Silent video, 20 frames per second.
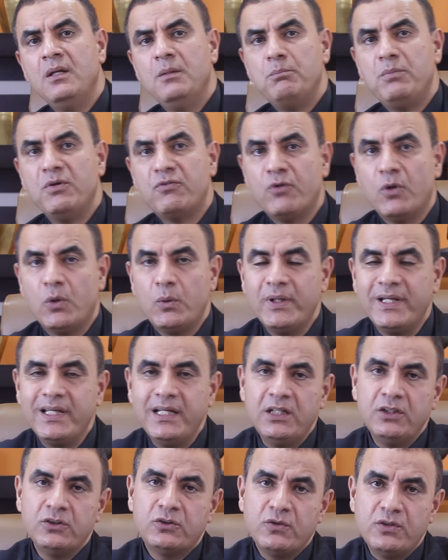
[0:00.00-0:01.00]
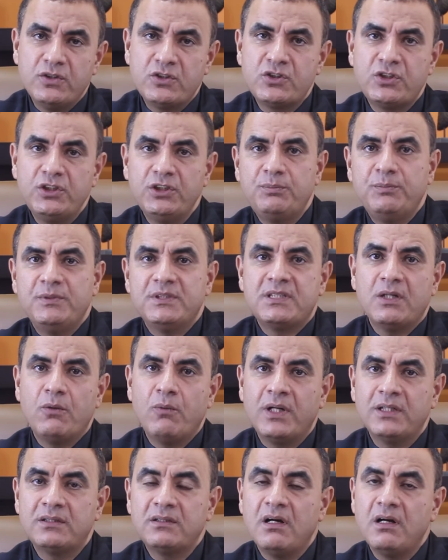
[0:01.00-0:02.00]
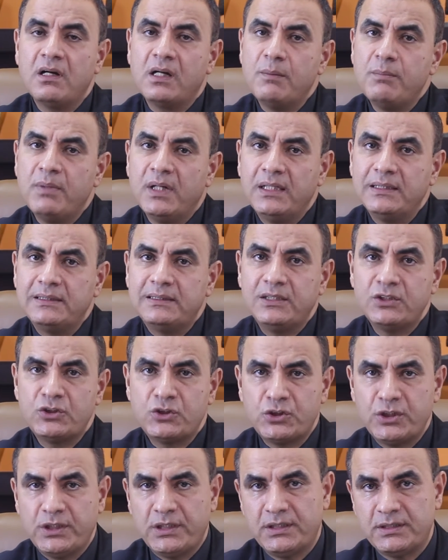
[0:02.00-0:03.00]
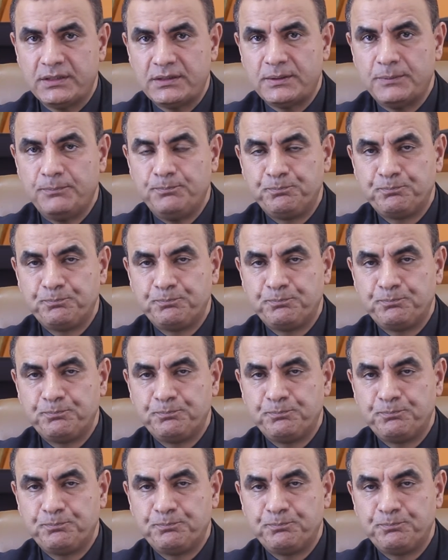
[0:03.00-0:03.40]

Before we get into the treatments, I want to talk about triggers.